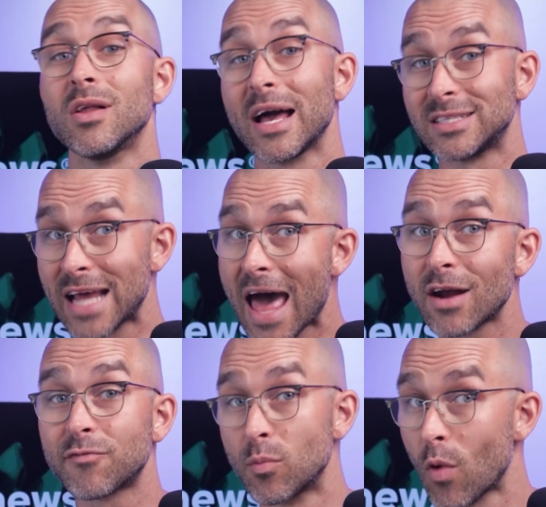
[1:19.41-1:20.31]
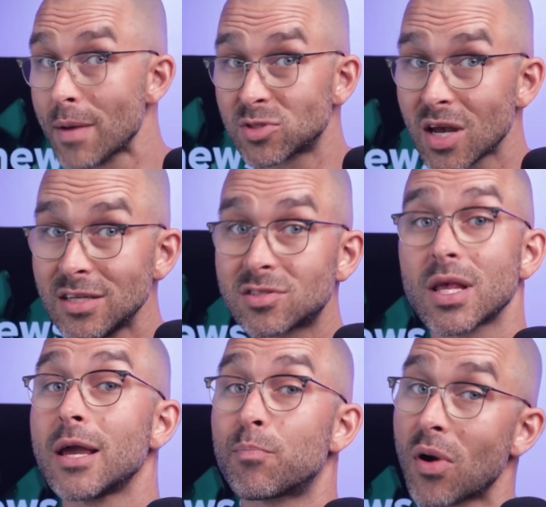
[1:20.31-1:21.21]
collect data from websites
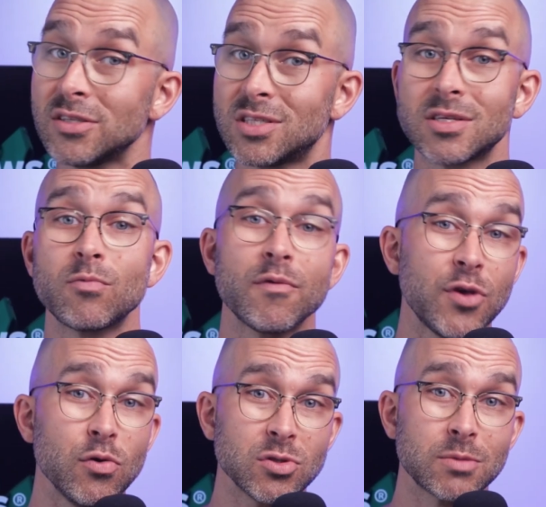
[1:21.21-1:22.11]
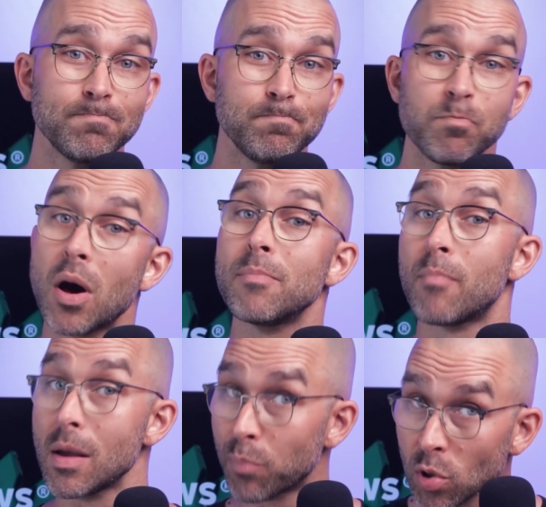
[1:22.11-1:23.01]
like prices and reviews. But
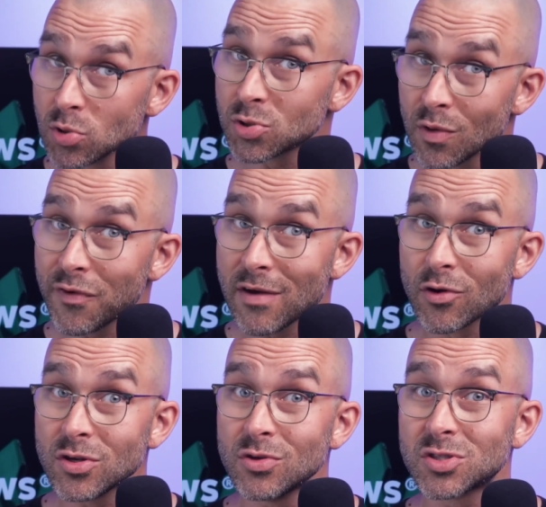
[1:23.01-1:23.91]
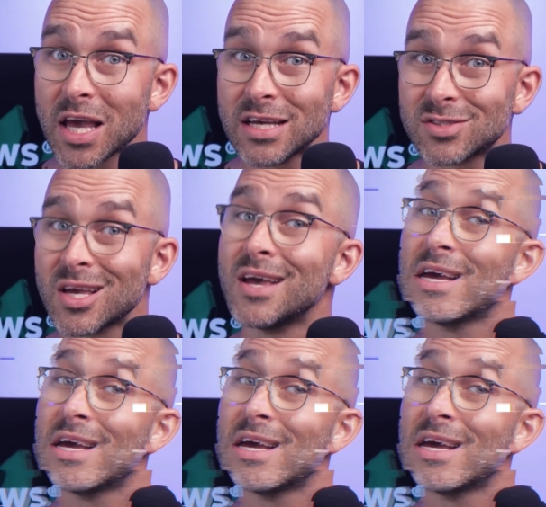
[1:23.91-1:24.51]
my personal favorite use case